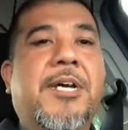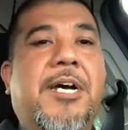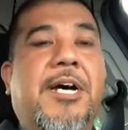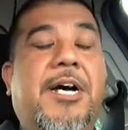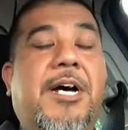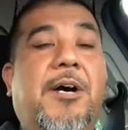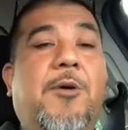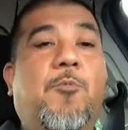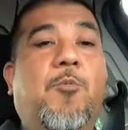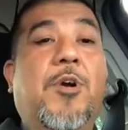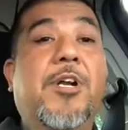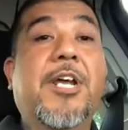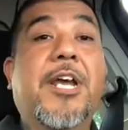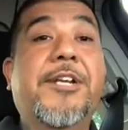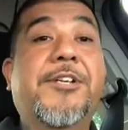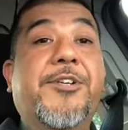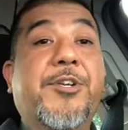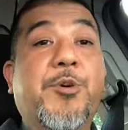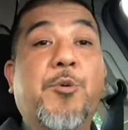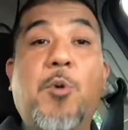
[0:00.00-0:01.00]
Uh, what
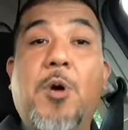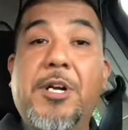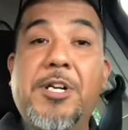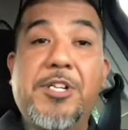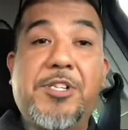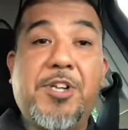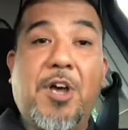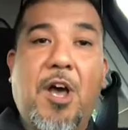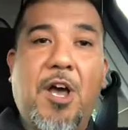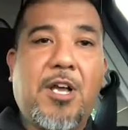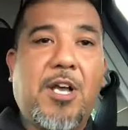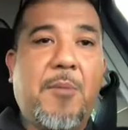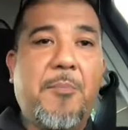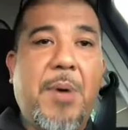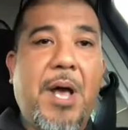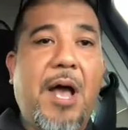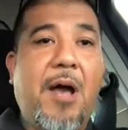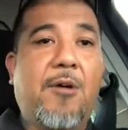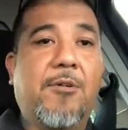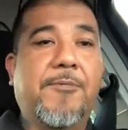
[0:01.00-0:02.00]
I do want to talk
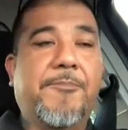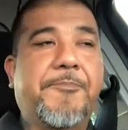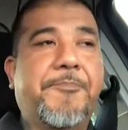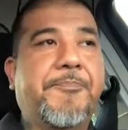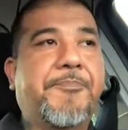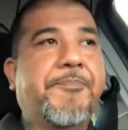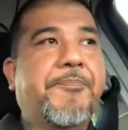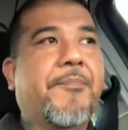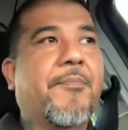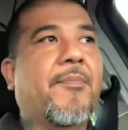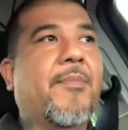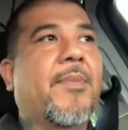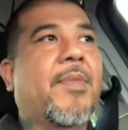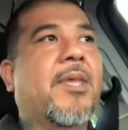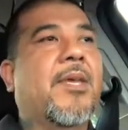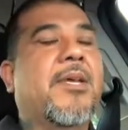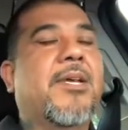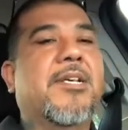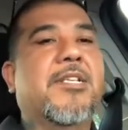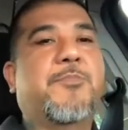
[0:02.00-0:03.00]
about
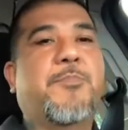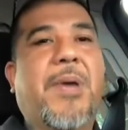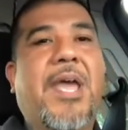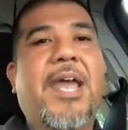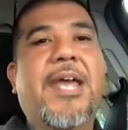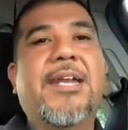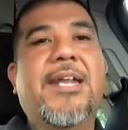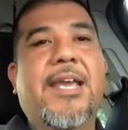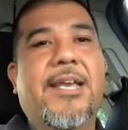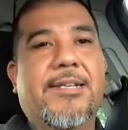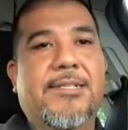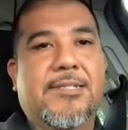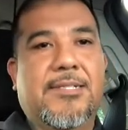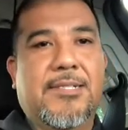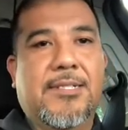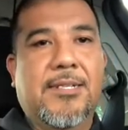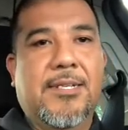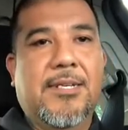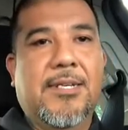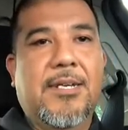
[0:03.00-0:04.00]
is
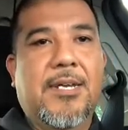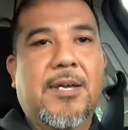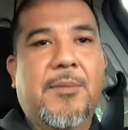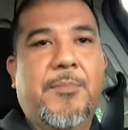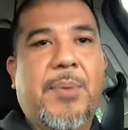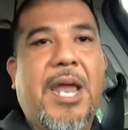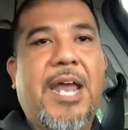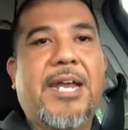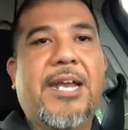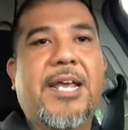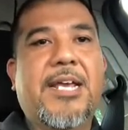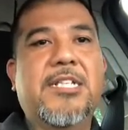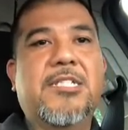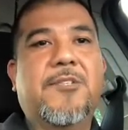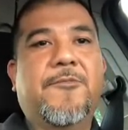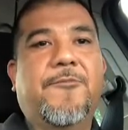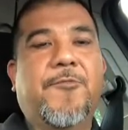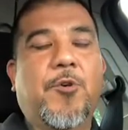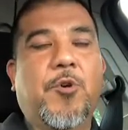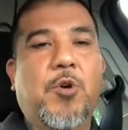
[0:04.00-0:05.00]
paydays.
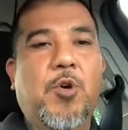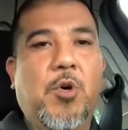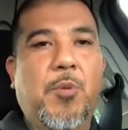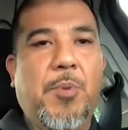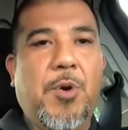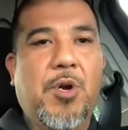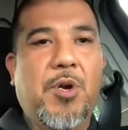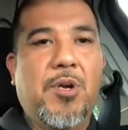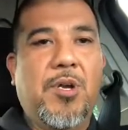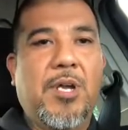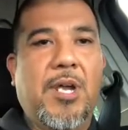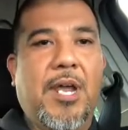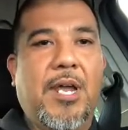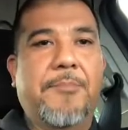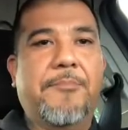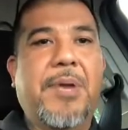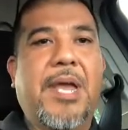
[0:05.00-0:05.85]
Paydays for Uber and